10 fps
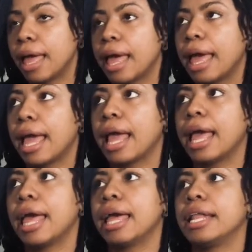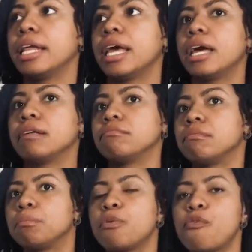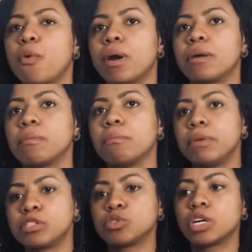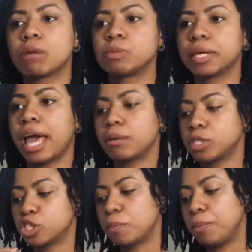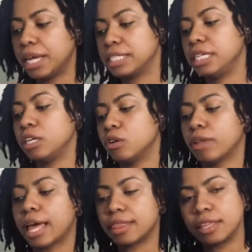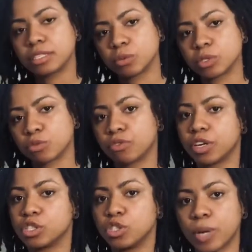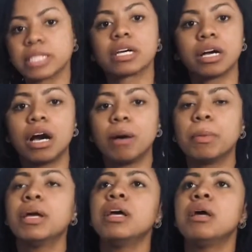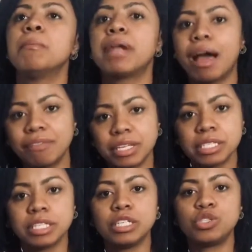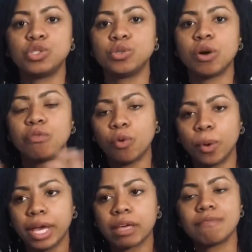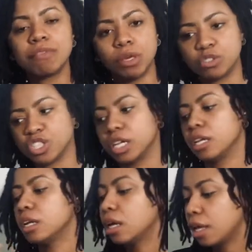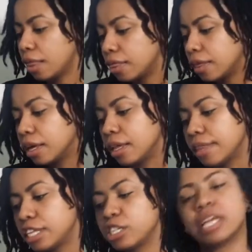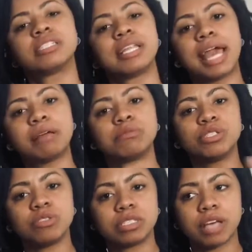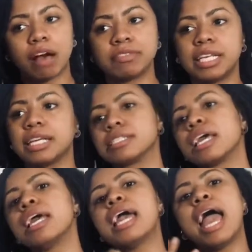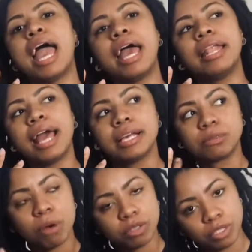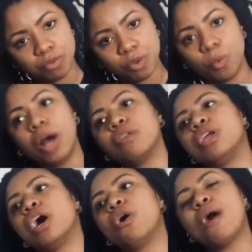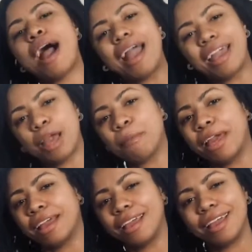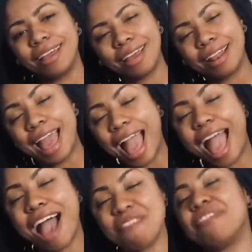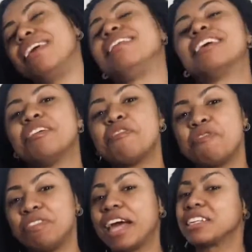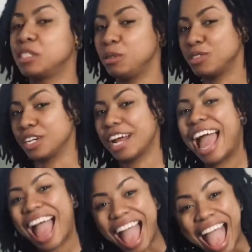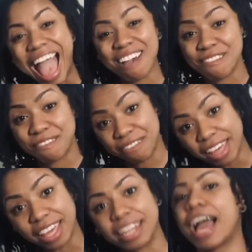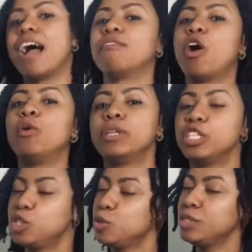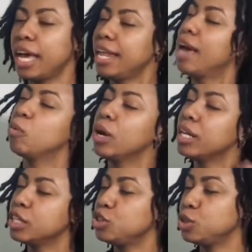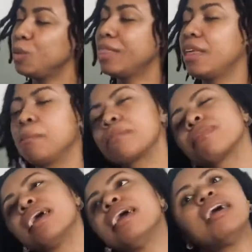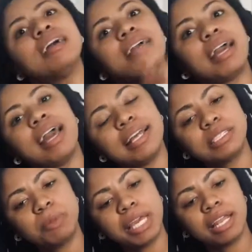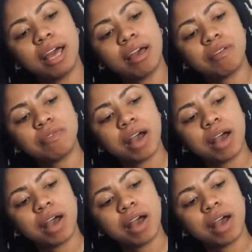and before menstrual cups became such a big deal, like, this was referred to as a cup. But obviously, to avoid confusion, they changed the name to Softdisc. And as most of you well know, I am an avid Flex user. Avid. I've only to date had one issue with them. And speaking of,